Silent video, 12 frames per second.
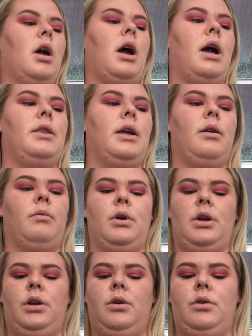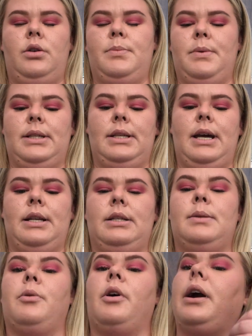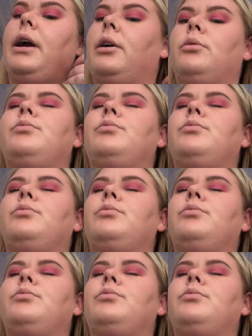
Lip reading: And then I'm going to use my setting spray.